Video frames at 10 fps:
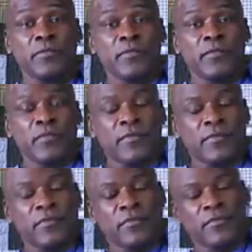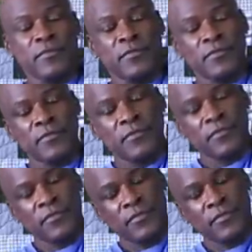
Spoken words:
[no speech]